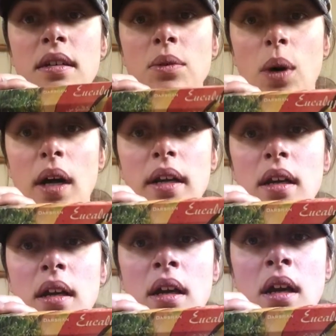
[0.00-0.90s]
one
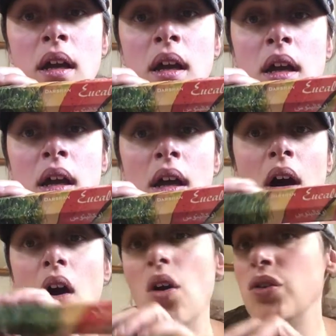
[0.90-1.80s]

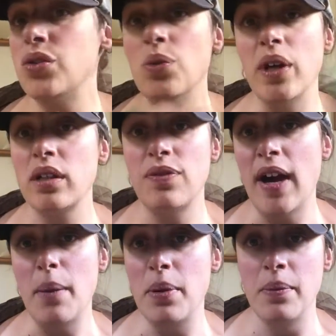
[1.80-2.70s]
also works
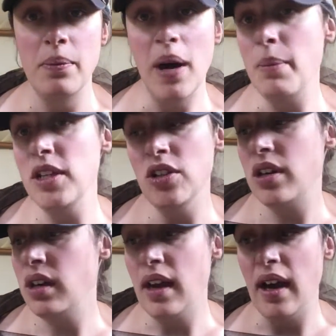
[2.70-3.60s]
fab. But I mean, you
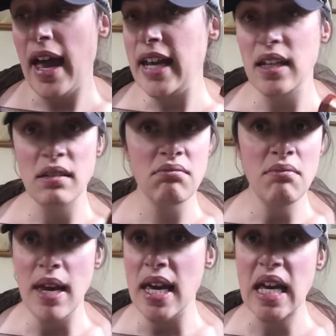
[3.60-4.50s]
can get any
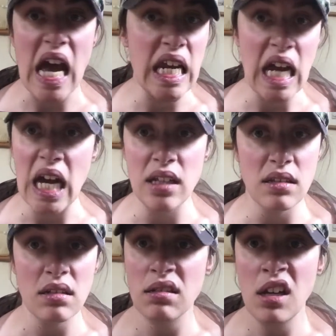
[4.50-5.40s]
make, any
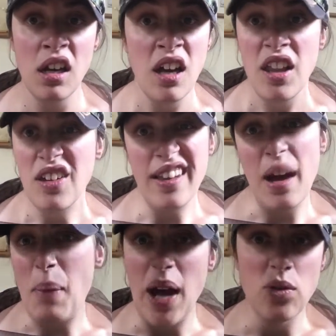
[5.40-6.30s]
kind. They're
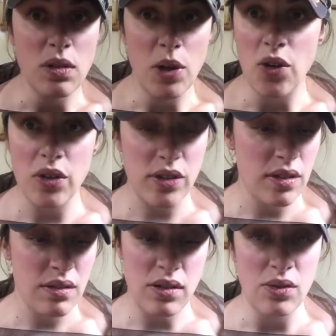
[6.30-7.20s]
like £1 a
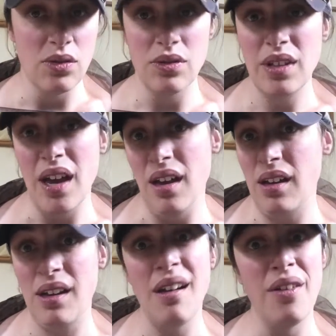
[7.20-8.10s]
box. So yeah,
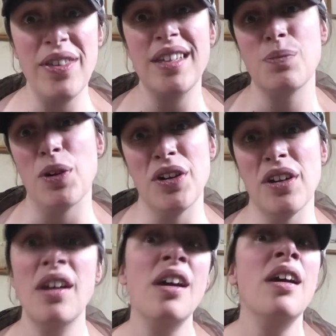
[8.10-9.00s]
have these
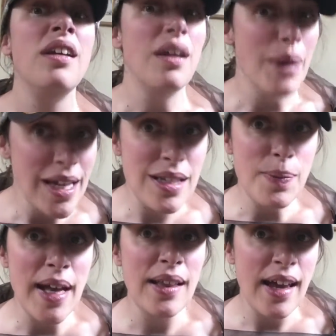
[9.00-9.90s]
burning. You might
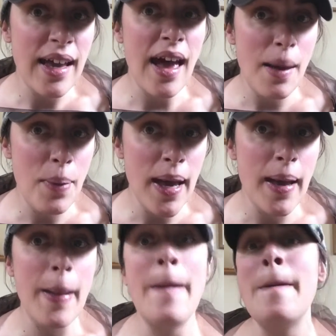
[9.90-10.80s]
smell like a
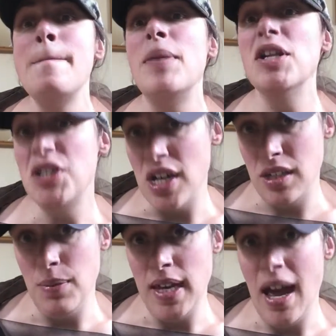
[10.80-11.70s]
hippie, but
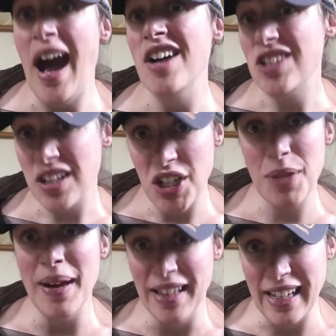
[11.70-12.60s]
trust me, I'd rather
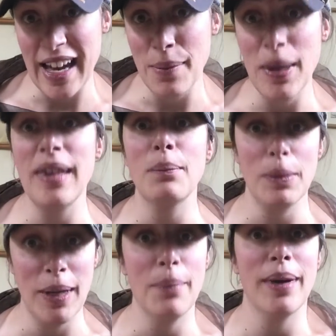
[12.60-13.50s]
smell like a hippie than
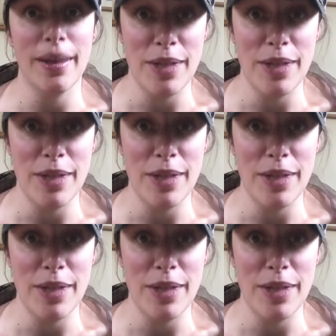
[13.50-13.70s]
be bitten by a